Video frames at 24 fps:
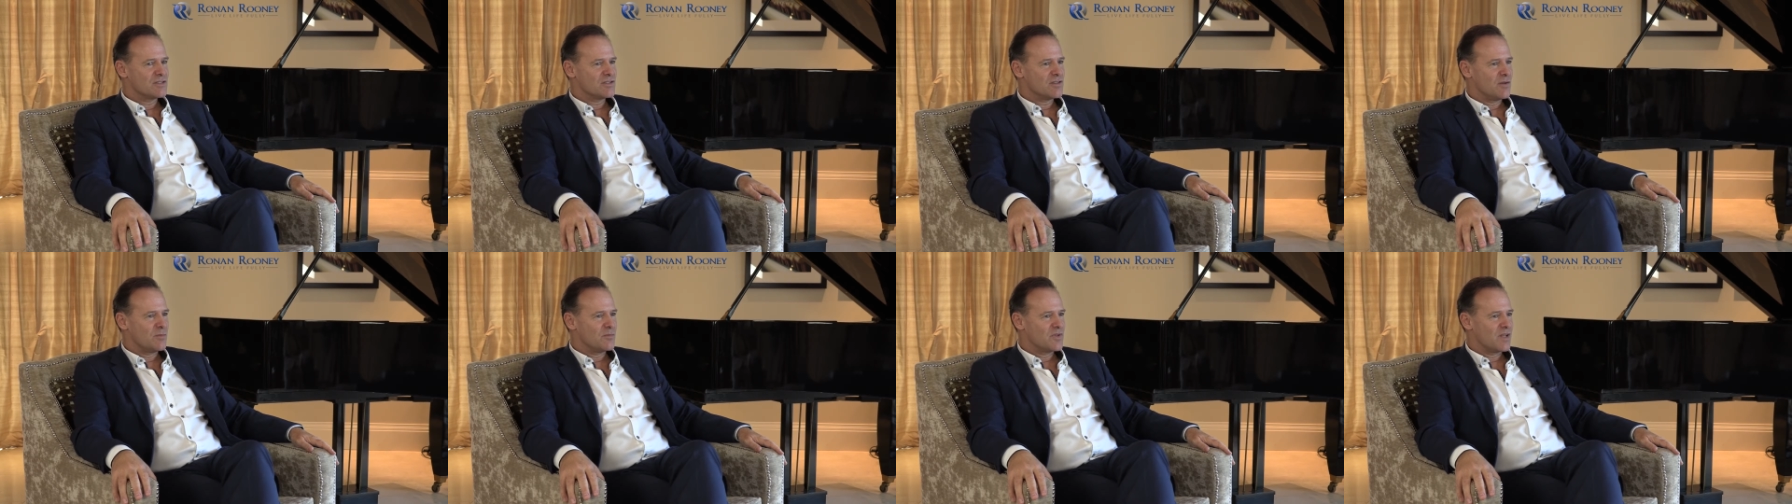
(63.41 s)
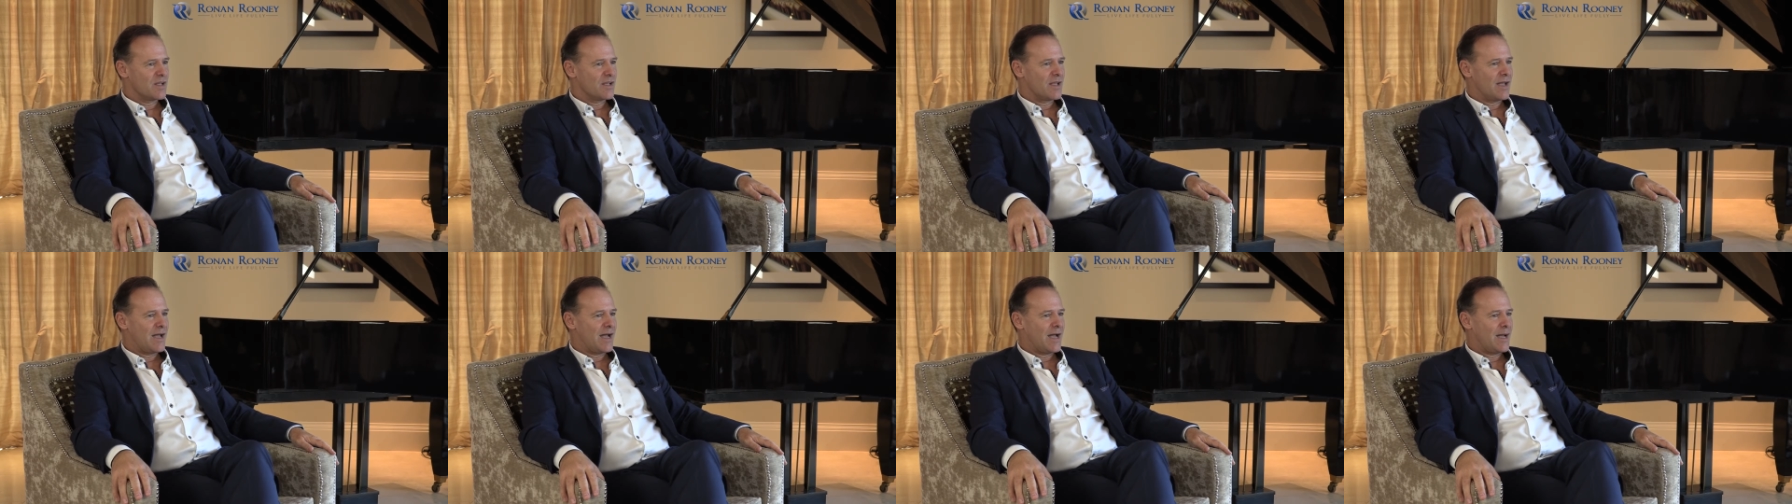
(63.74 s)

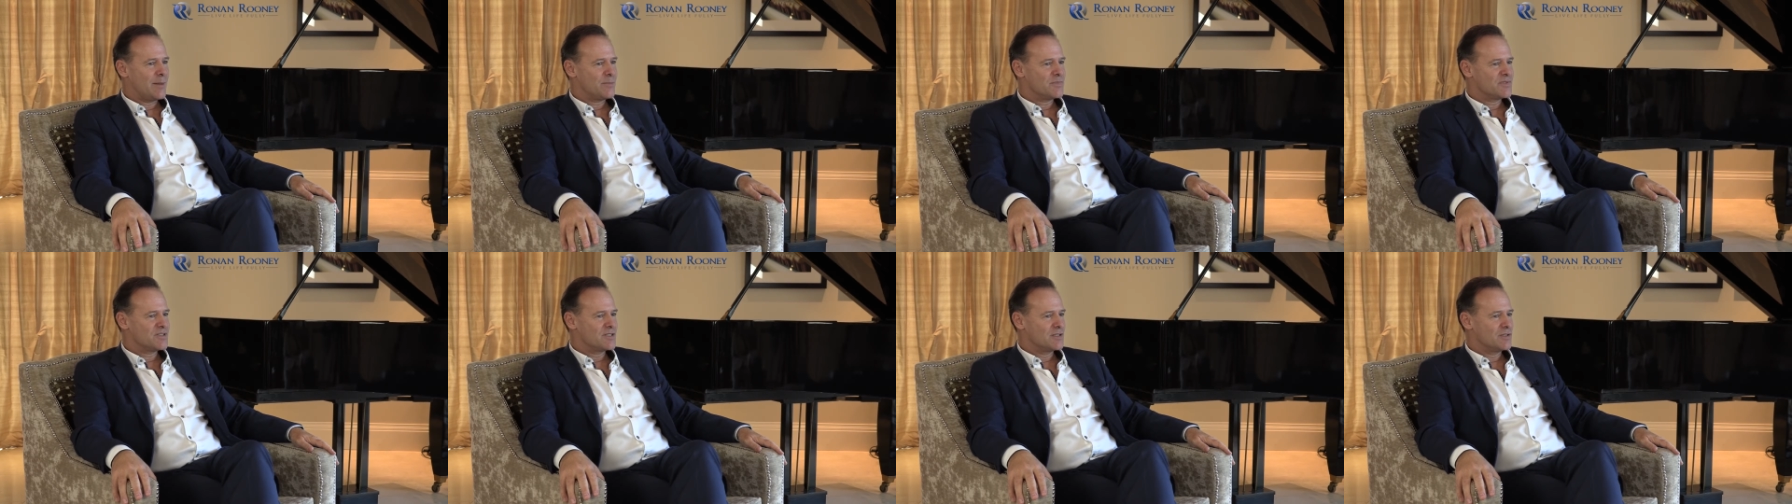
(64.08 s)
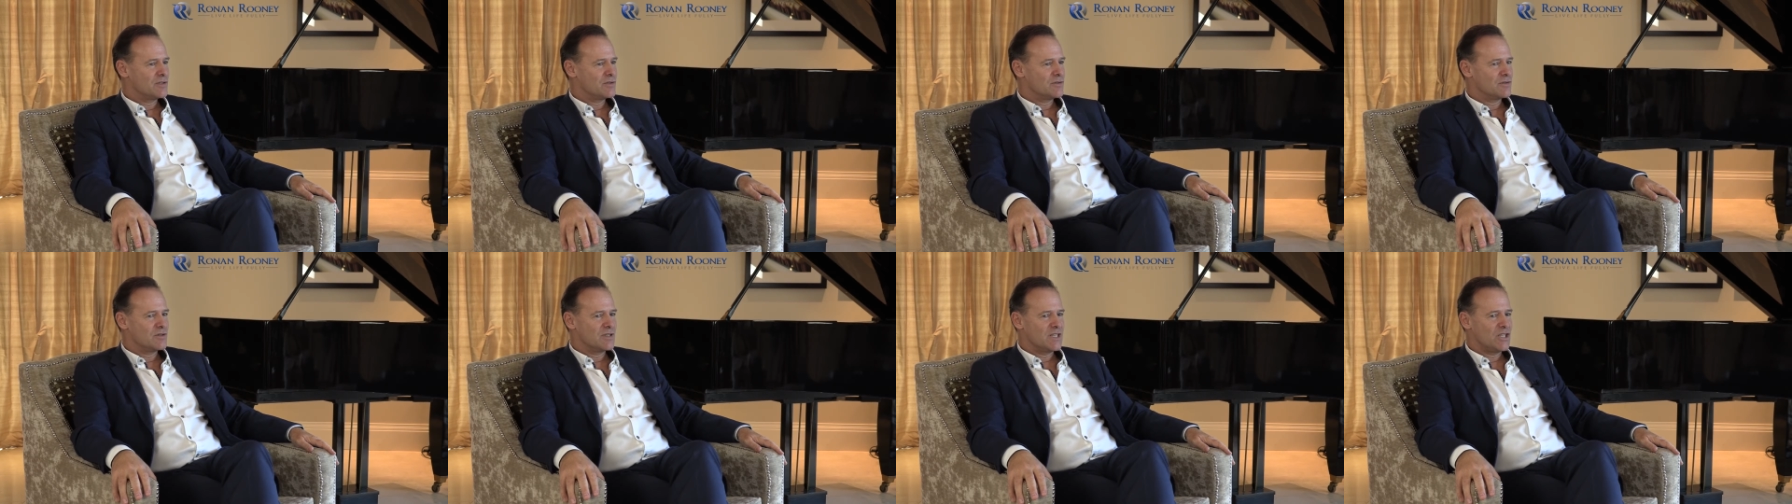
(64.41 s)
something
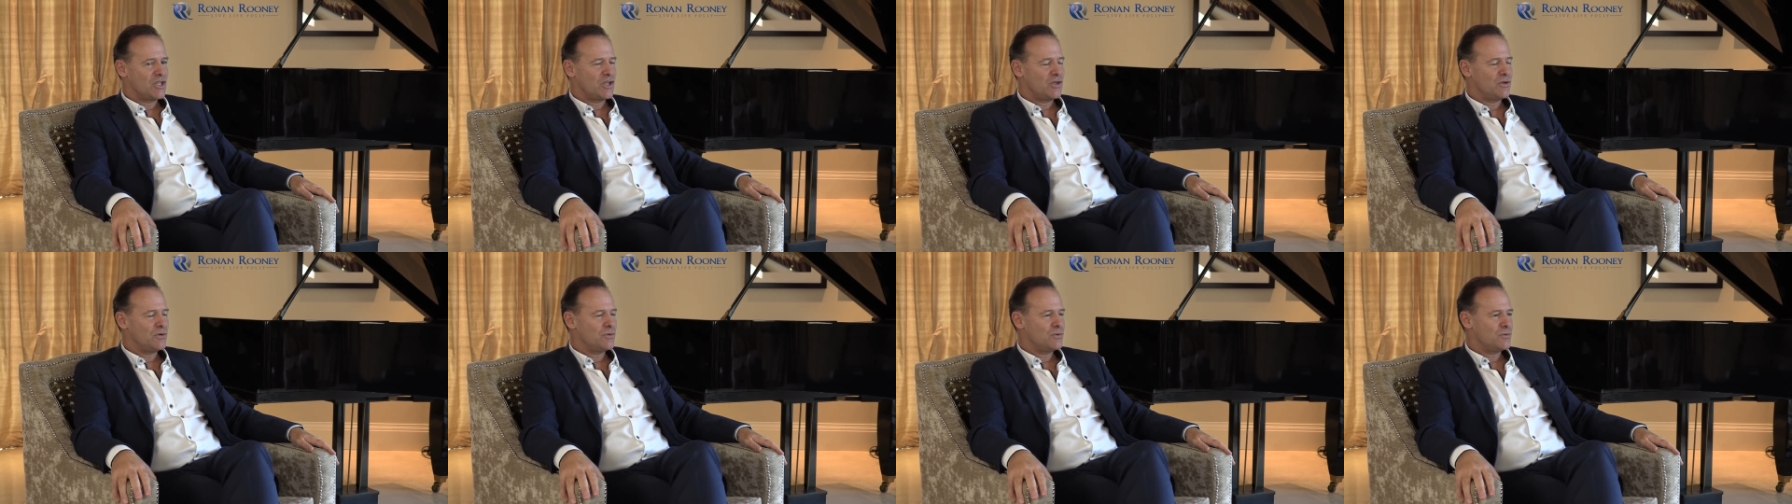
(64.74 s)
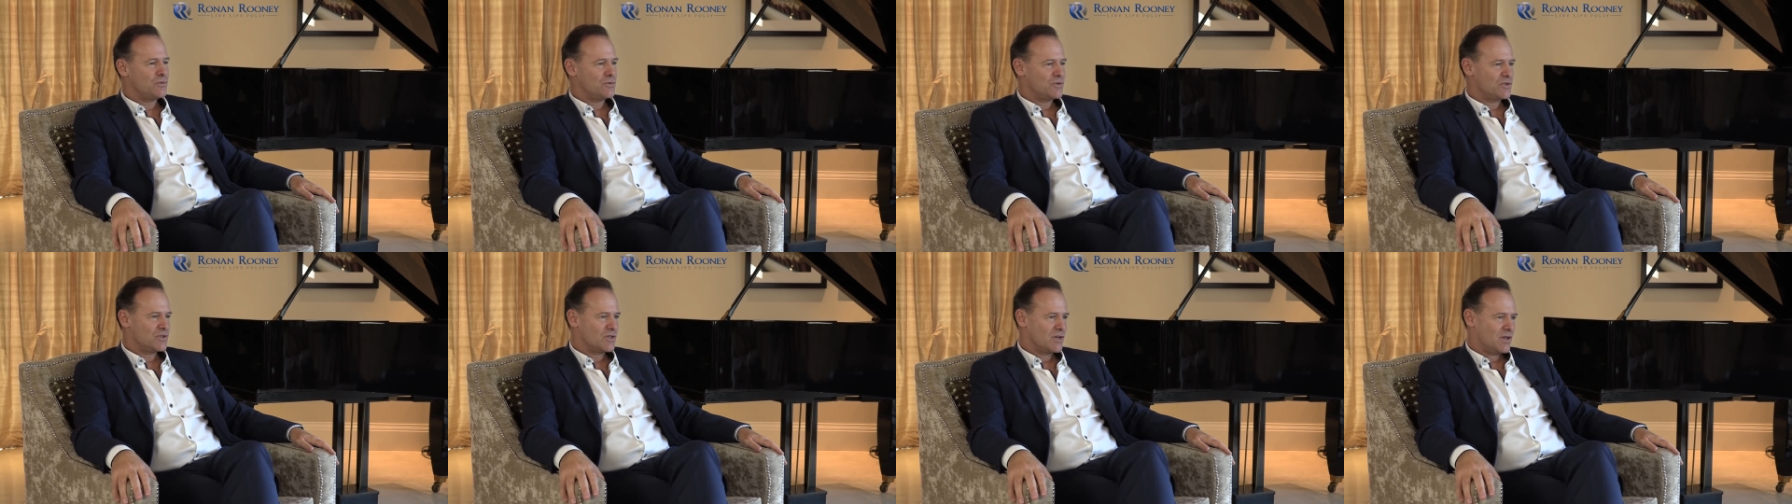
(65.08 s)
absolutely
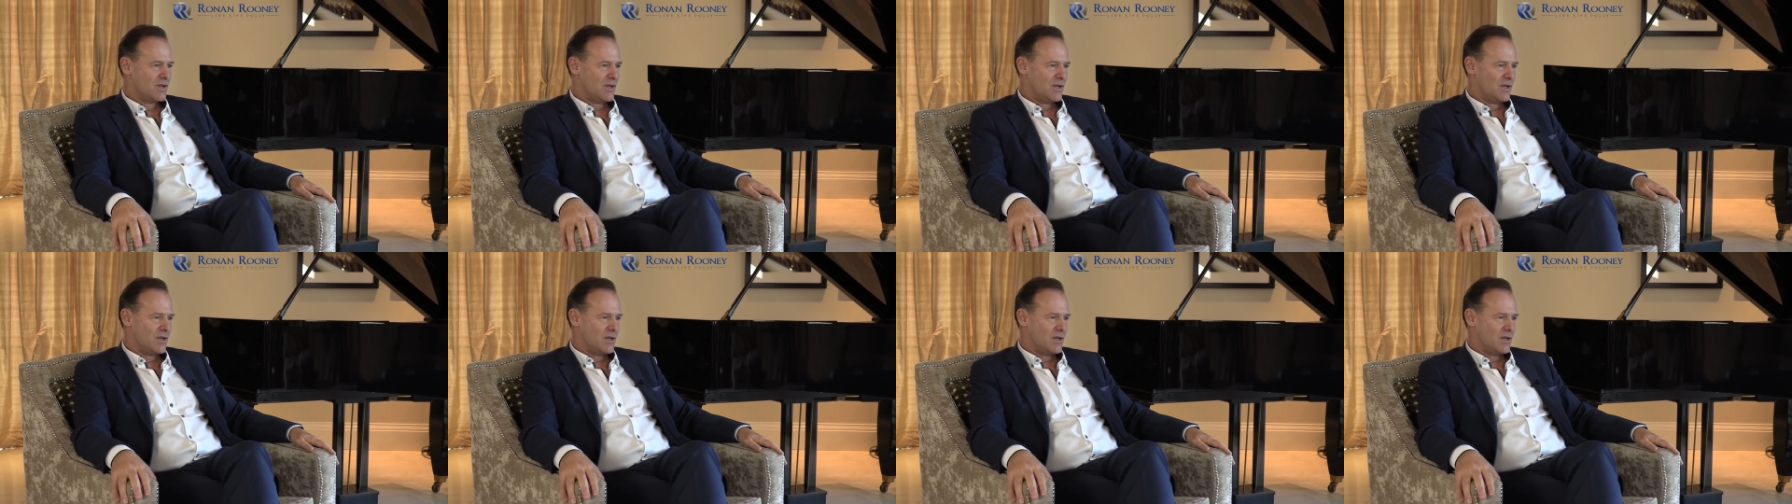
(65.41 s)
huge.